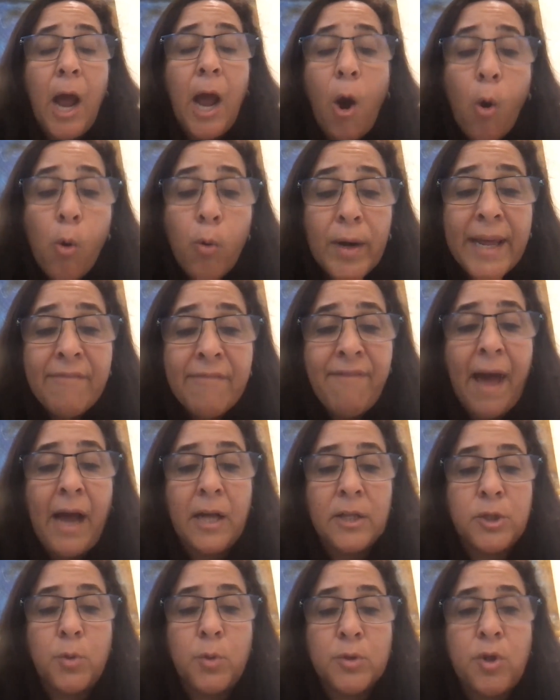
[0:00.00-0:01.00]
Only
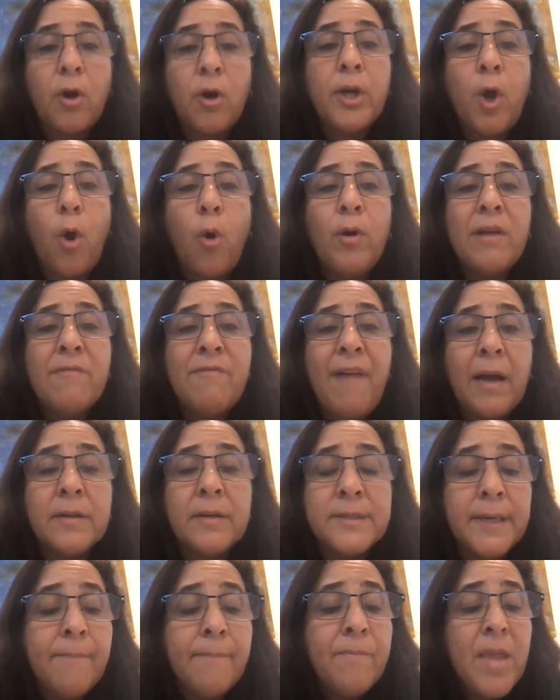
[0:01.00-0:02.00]
faculty, we're talking only
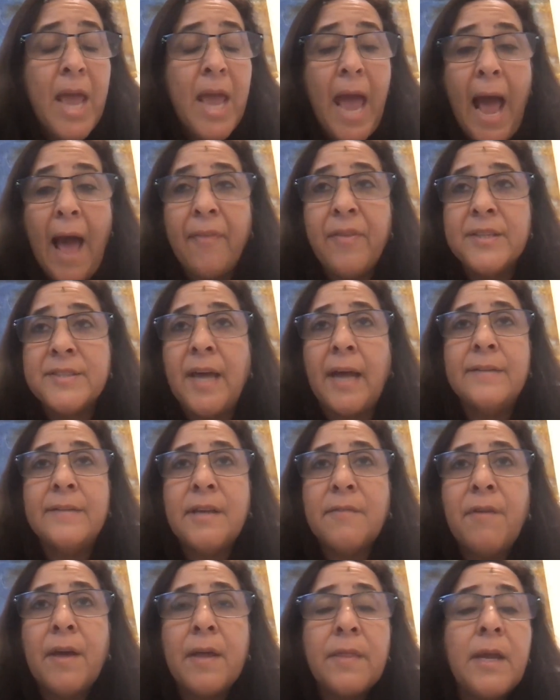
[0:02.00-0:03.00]
faculty. And the
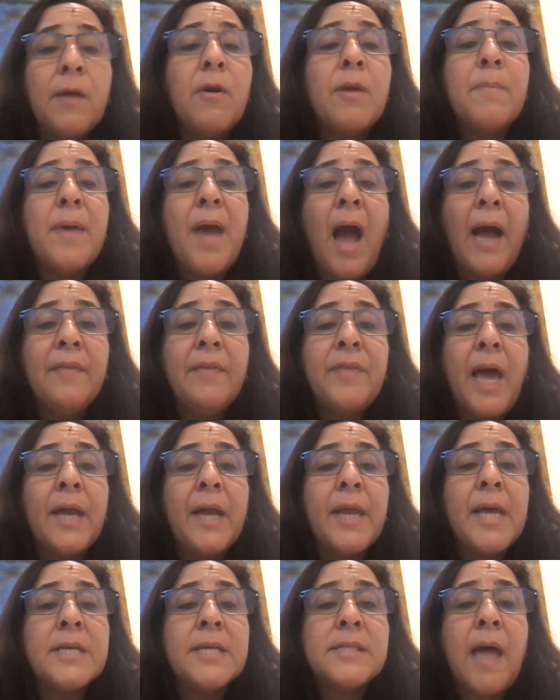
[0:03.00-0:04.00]
scientific theory behind
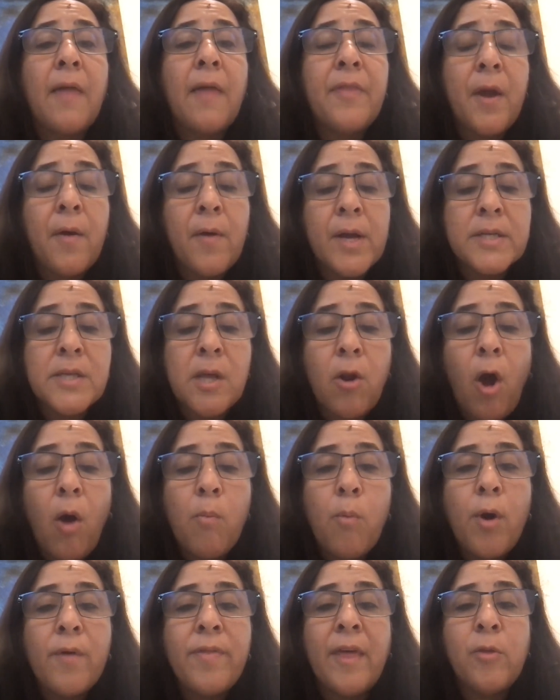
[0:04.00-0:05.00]
that is that there is a lot
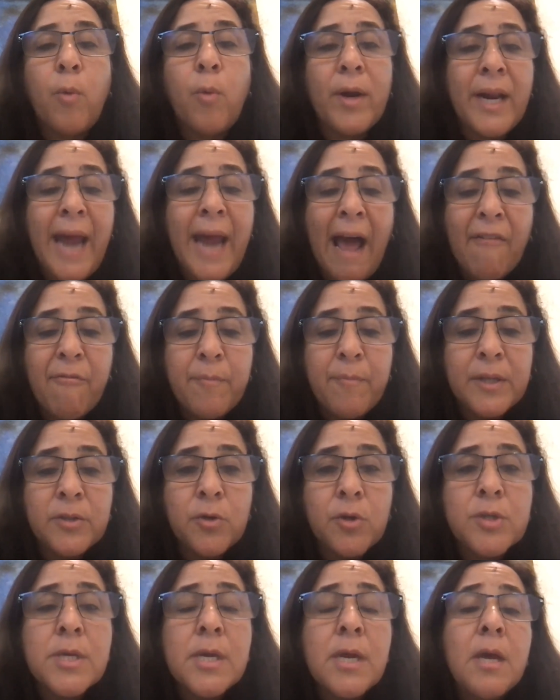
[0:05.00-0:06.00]
more than 1.5
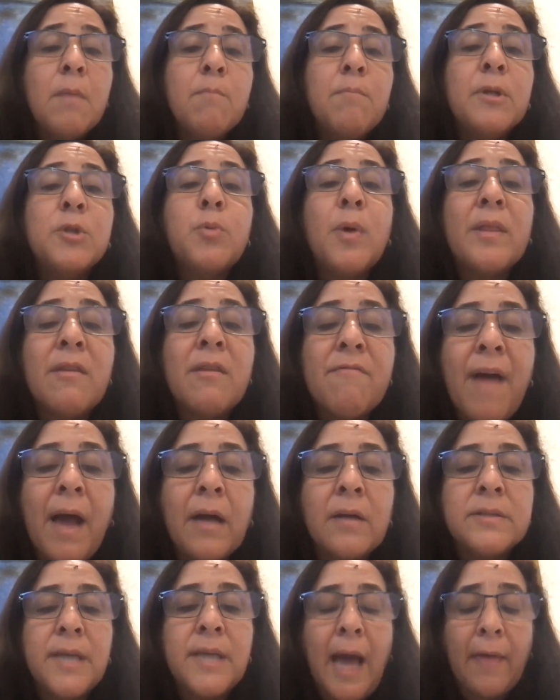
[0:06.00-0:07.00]
meters between the
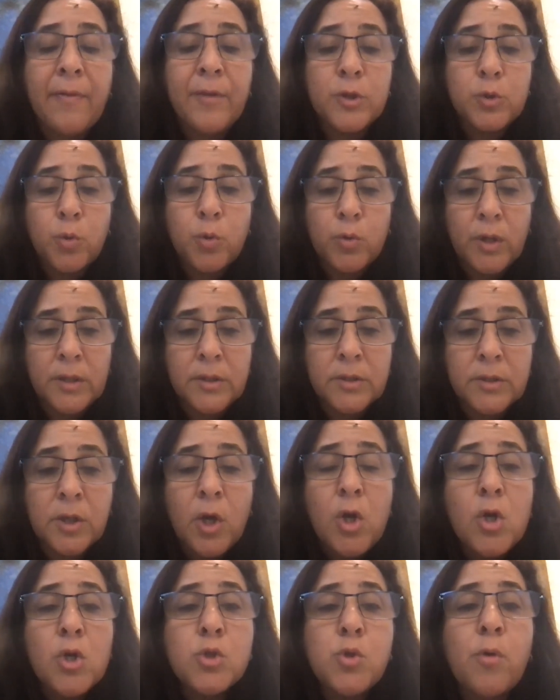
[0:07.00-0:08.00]
faculty and the students.
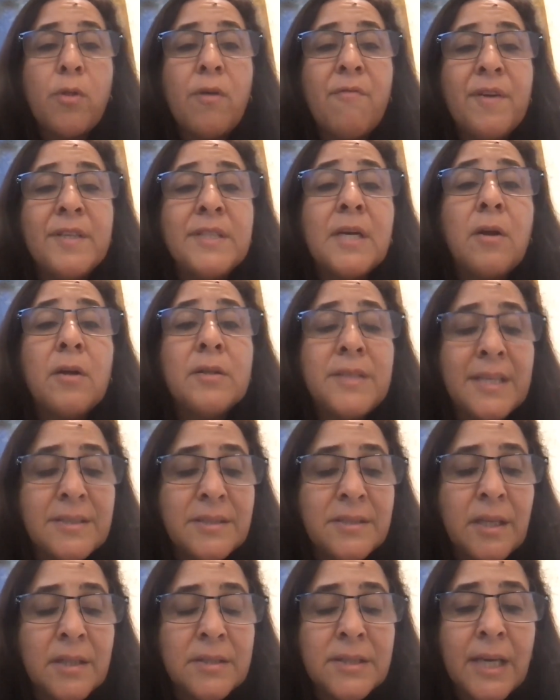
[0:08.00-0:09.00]
So the physical
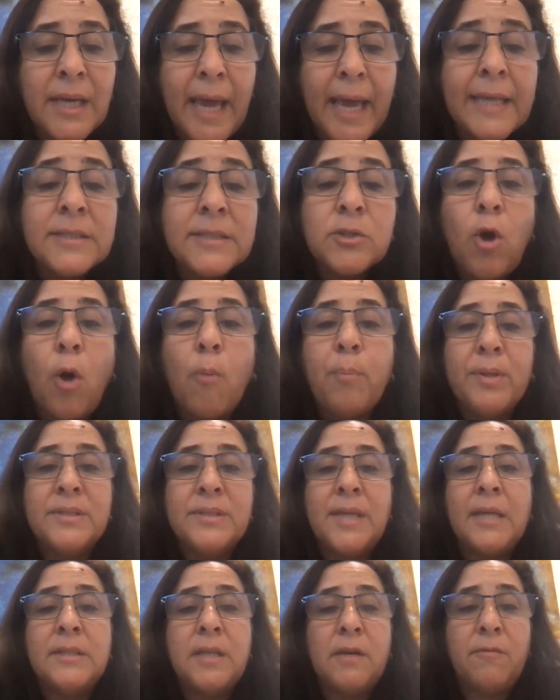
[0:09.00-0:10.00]
distancing is
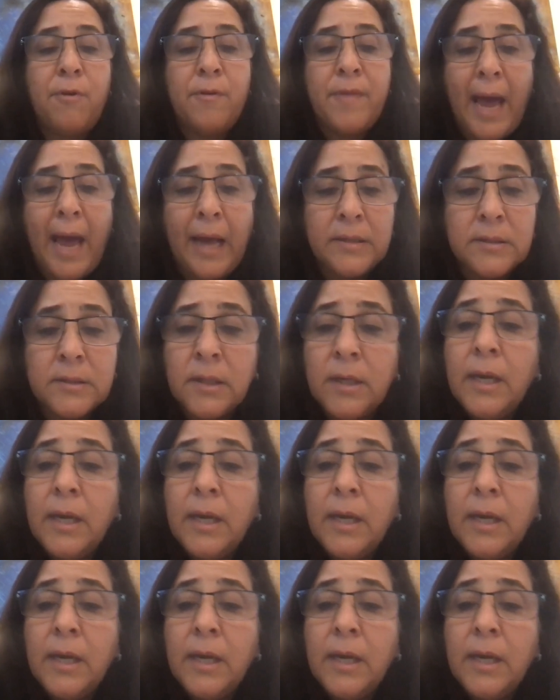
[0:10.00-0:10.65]
compensating for that.